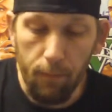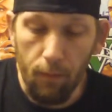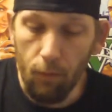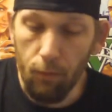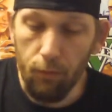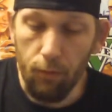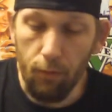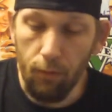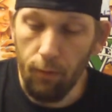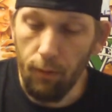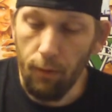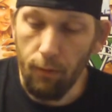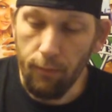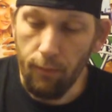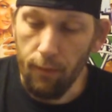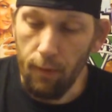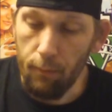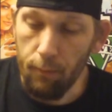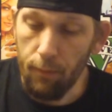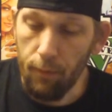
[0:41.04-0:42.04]
no sooner did I
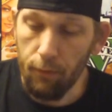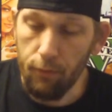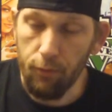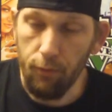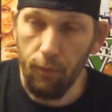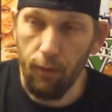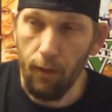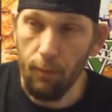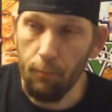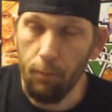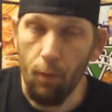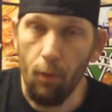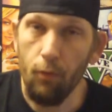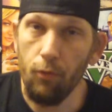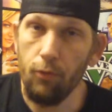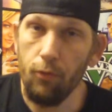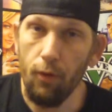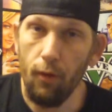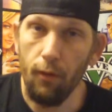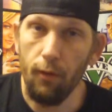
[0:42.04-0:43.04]
take that picture and
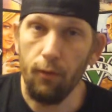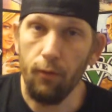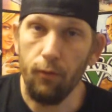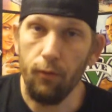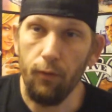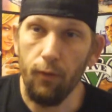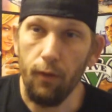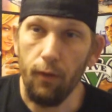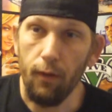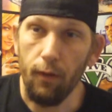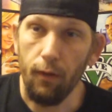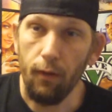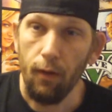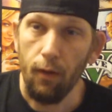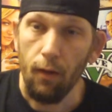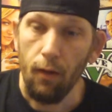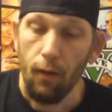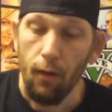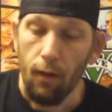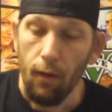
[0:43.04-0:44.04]
post it on his thing,
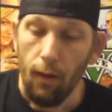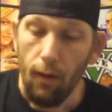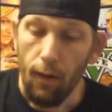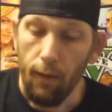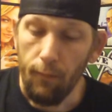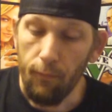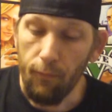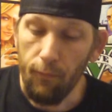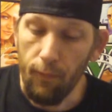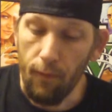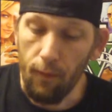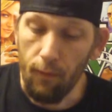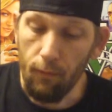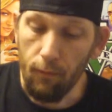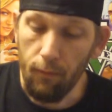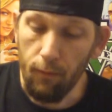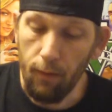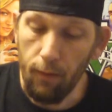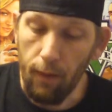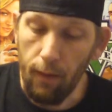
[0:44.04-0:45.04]
I
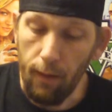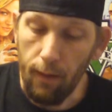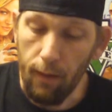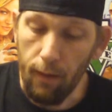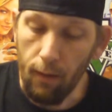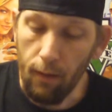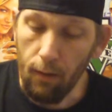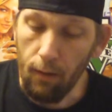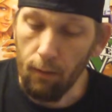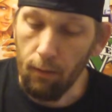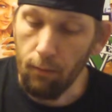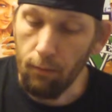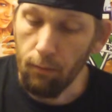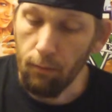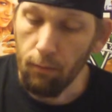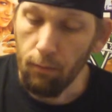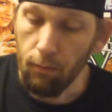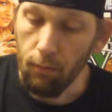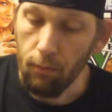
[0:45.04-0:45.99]
found a